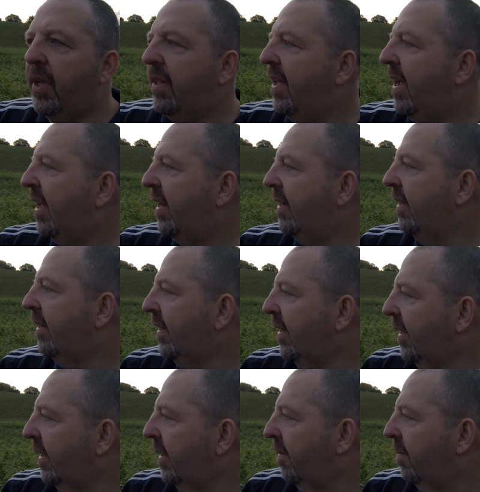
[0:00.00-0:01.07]
than
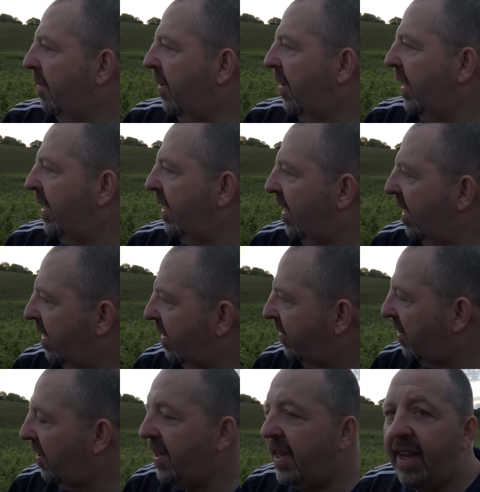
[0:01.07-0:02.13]
my
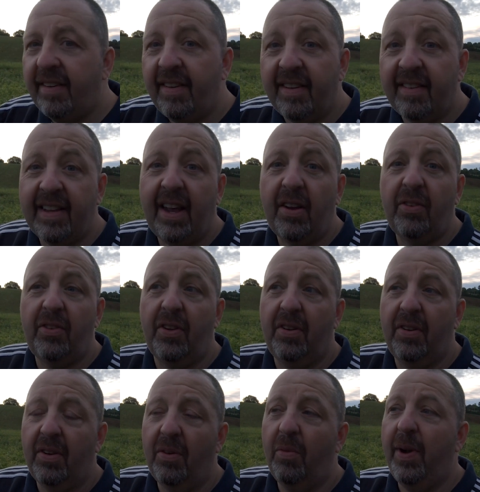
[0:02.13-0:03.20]
Sony
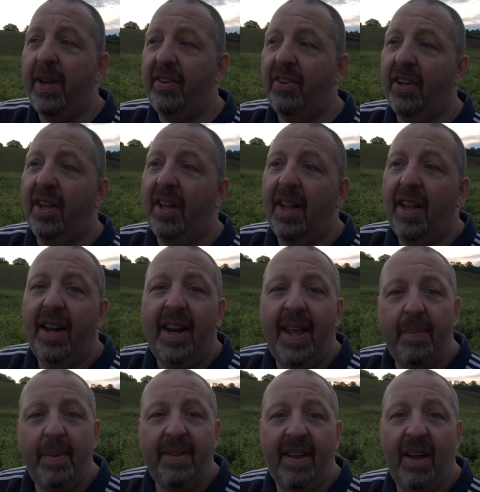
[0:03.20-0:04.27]
A6000, which,
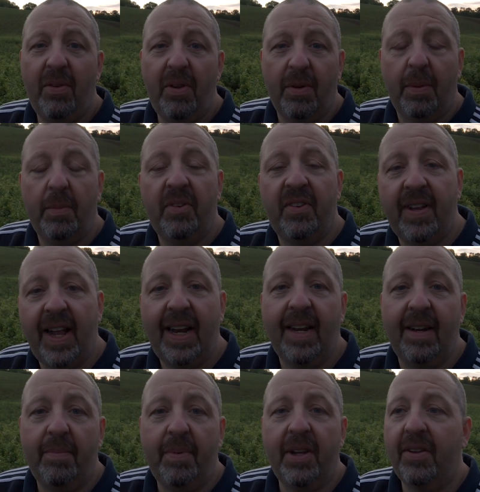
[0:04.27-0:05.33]
let me tell you, I'm
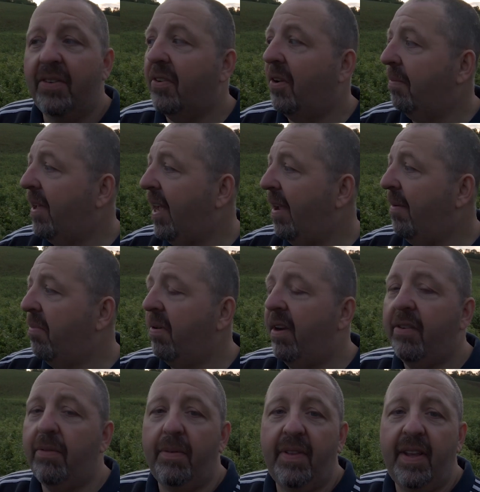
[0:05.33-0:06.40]
selling because I'm that
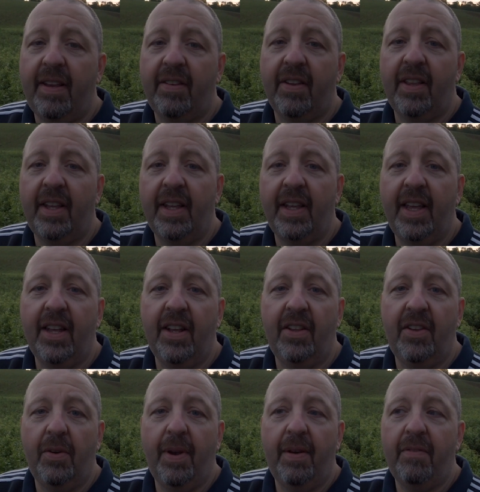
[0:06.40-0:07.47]
impressed with this. I think it can
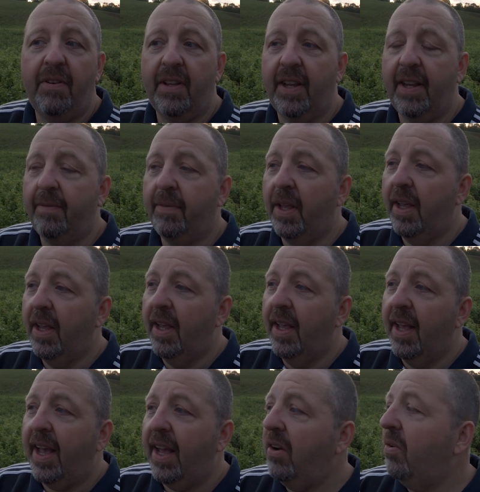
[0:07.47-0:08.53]
do everything.
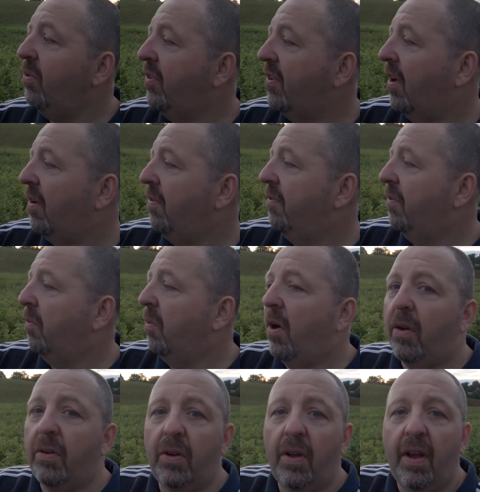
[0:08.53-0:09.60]
And also for
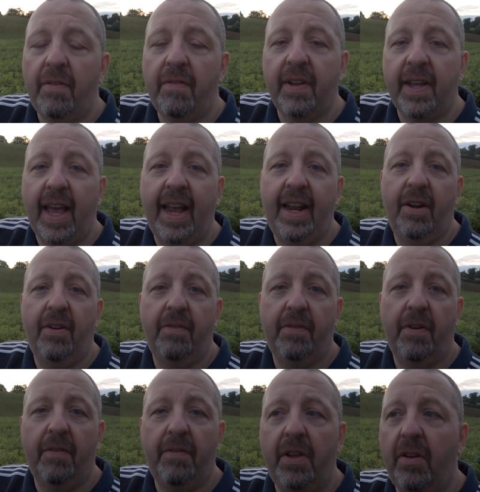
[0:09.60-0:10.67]
wildlife, again,
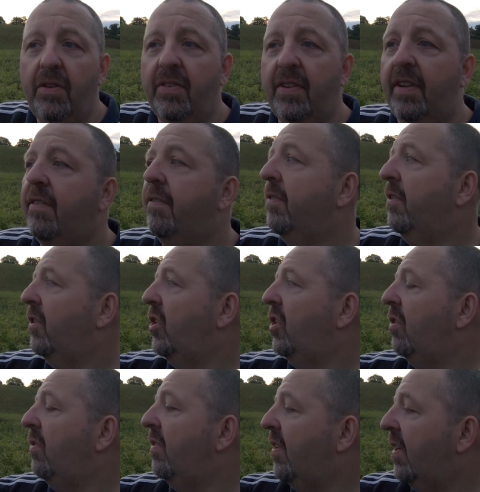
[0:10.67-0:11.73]
I've used this for
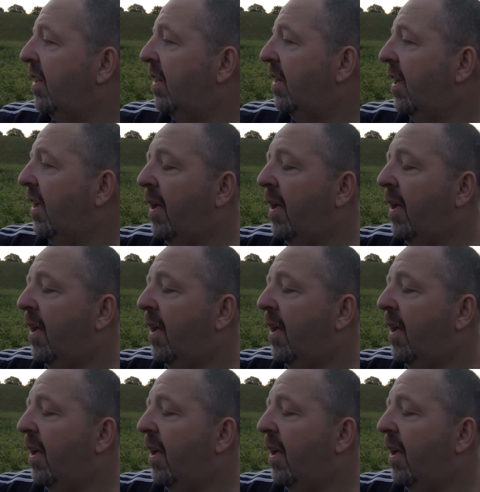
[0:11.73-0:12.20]
shooting